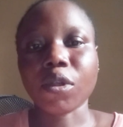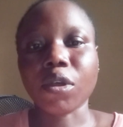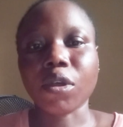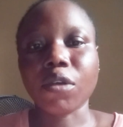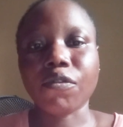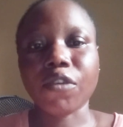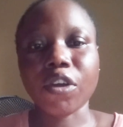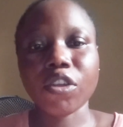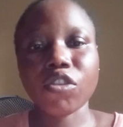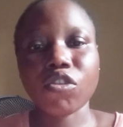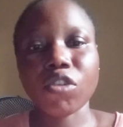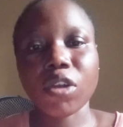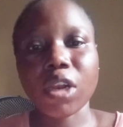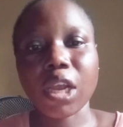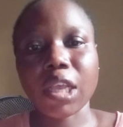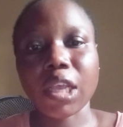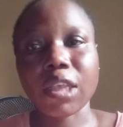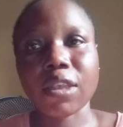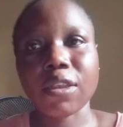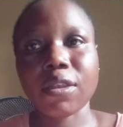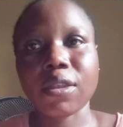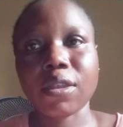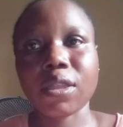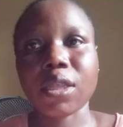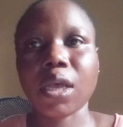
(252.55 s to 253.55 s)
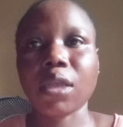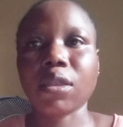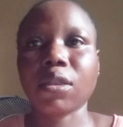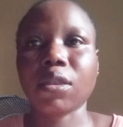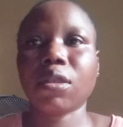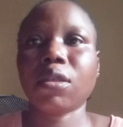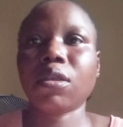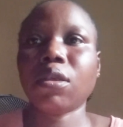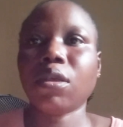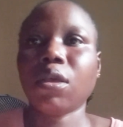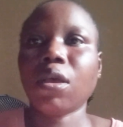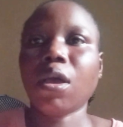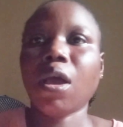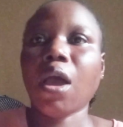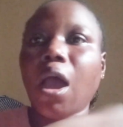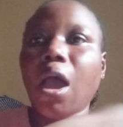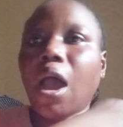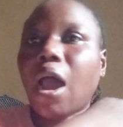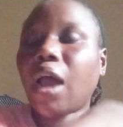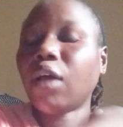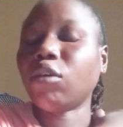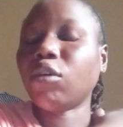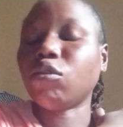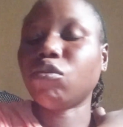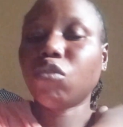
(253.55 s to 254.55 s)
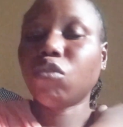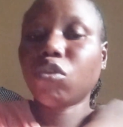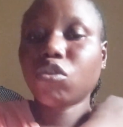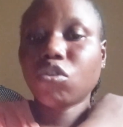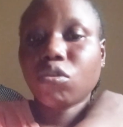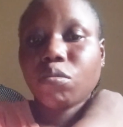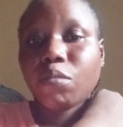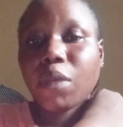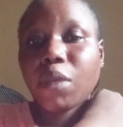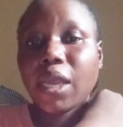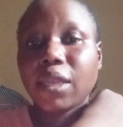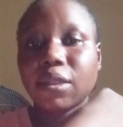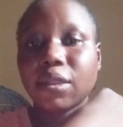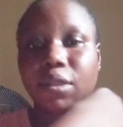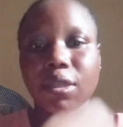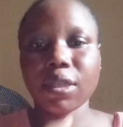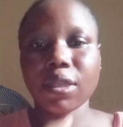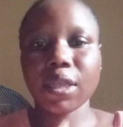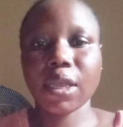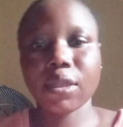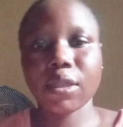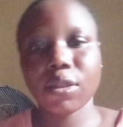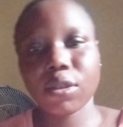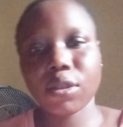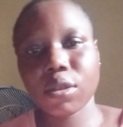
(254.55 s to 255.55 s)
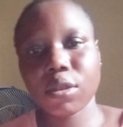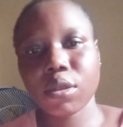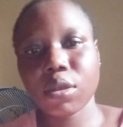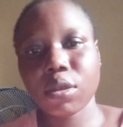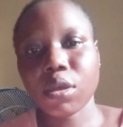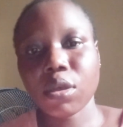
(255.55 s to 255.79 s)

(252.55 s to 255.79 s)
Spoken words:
a virtual assistant are growth mindset,